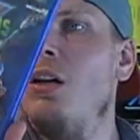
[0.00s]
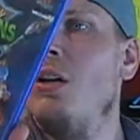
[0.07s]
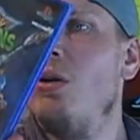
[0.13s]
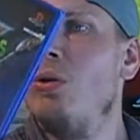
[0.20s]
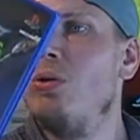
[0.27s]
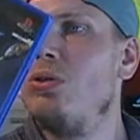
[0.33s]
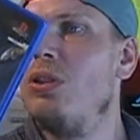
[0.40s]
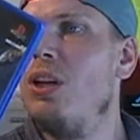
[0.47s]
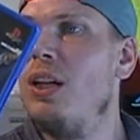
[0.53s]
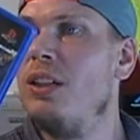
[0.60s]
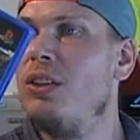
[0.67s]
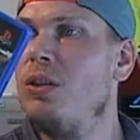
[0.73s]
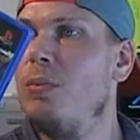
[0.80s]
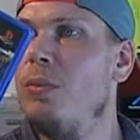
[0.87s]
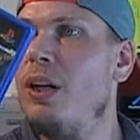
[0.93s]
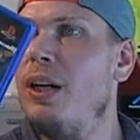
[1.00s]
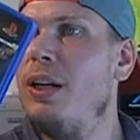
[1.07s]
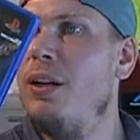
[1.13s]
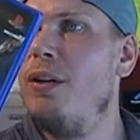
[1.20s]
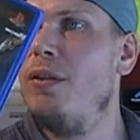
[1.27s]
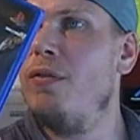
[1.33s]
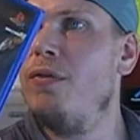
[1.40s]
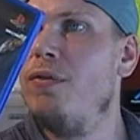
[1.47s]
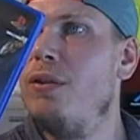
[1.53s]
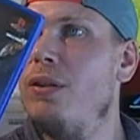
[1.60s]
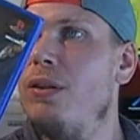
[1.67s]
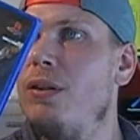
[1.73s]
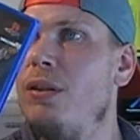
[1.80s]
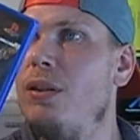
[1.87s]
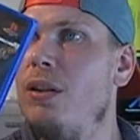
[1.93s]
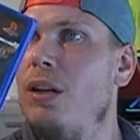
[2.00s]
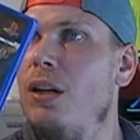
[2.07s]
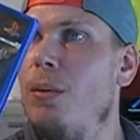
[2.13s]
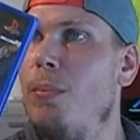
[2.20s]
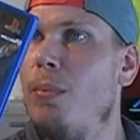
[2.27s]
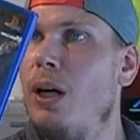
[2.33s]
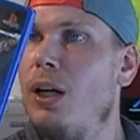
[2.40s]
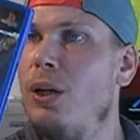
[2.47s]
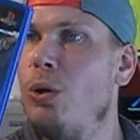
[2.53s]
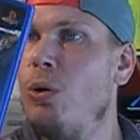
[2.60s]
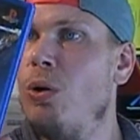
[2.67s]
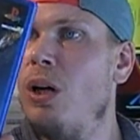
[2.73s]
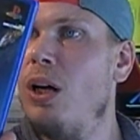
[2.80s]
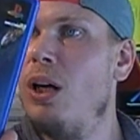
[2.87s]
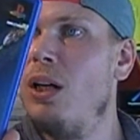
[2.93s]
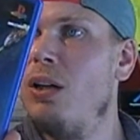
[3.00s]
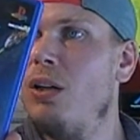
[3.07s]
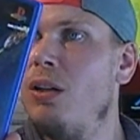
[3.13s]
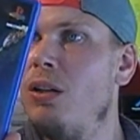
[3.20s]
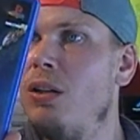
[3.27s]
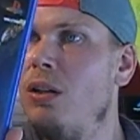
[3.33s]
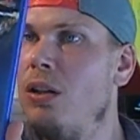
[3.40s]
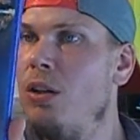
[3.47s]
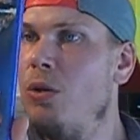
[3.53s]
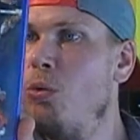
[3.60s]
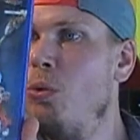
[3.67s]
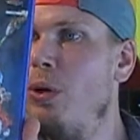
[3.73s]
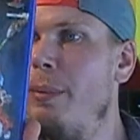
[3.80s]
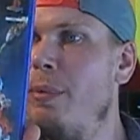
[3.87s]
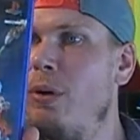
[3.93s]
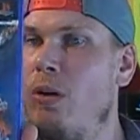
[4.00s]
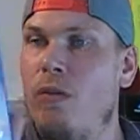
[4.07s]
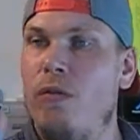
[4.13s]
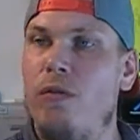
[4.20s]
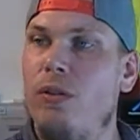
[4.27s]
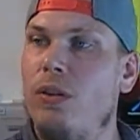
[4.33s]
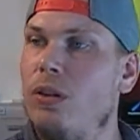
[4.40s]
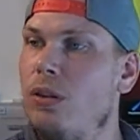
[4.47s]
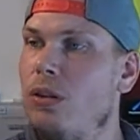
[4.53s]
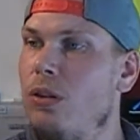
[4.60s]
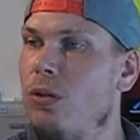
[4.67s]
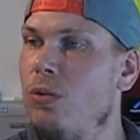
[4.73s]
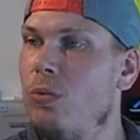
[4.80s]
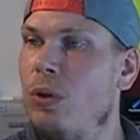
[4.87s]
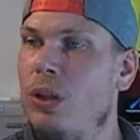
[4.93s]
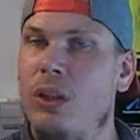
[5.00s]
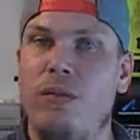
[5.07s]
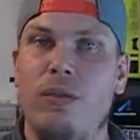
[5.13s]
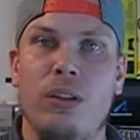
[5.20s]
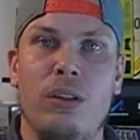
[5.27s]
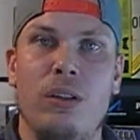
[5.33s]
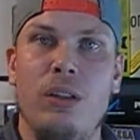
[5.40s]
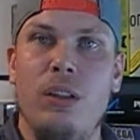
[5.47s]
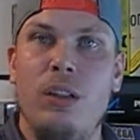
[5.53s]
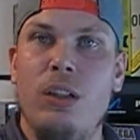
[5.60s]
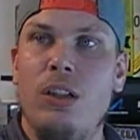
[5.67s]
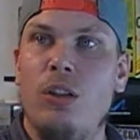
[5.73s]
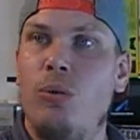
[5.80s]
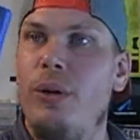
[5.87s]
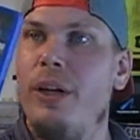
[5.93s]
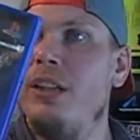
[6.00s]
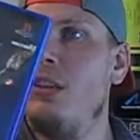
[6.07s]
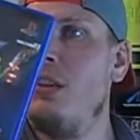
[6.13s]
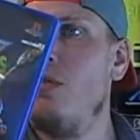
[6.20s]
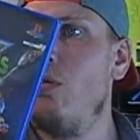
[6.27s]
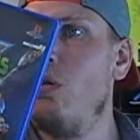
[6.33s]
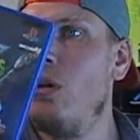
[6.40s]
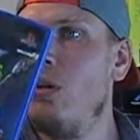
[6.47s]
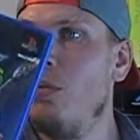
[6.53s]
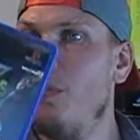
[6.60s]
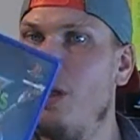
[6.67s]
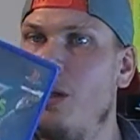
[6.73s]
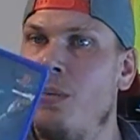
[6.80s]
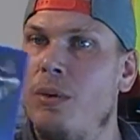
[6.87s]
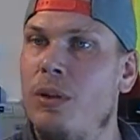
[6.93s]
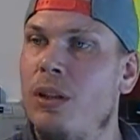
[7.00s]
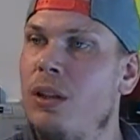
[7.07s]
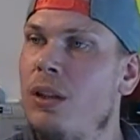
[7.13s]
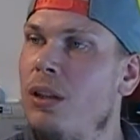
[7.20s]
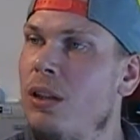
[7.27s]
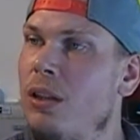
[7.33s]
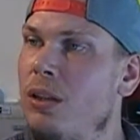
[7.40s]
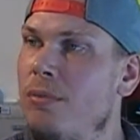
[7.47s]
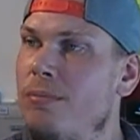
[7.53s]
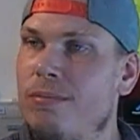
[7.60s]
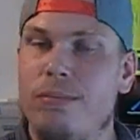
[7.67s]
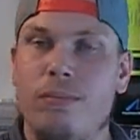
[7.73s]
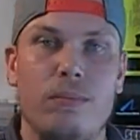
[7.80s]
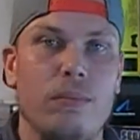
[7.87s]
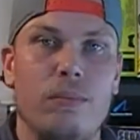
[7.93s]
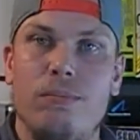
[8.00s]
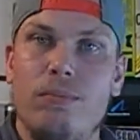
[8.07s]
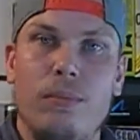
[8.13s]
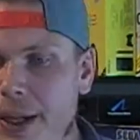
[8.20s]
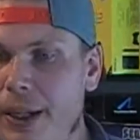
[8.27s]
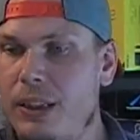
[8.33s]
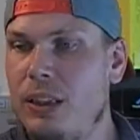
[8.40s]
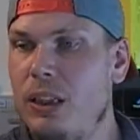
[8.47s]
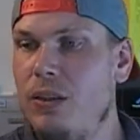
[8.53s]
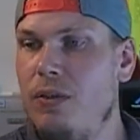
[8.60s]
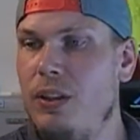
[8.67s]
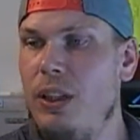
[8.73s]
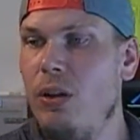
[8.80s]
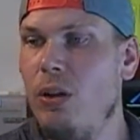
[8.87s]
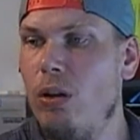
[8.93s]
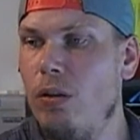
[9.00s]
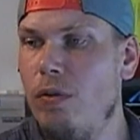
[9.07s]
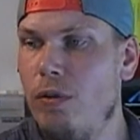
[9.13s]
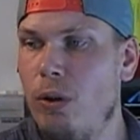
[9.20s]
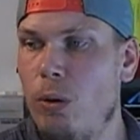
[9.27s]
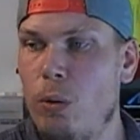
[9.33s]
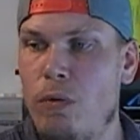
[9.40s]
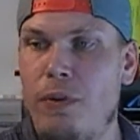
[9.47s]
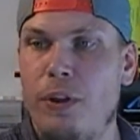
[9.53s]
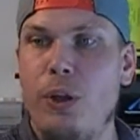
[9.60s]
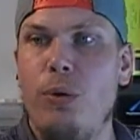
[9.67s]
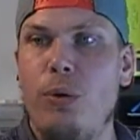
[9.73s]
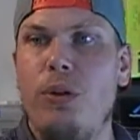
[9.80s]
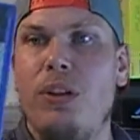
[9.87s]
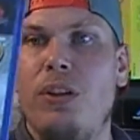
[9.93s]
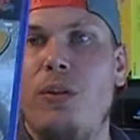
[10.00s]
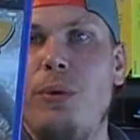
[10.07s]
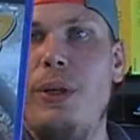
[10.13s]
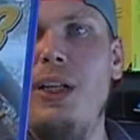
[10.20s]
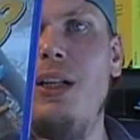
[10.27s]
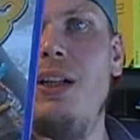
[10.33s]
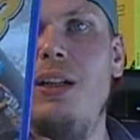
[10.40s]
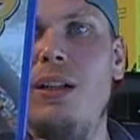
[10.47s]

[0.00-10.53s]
Looks like some kind of Mario Kart rip-off, whatever. Crazy Frog maybe. ATV Off-Road Fury 3.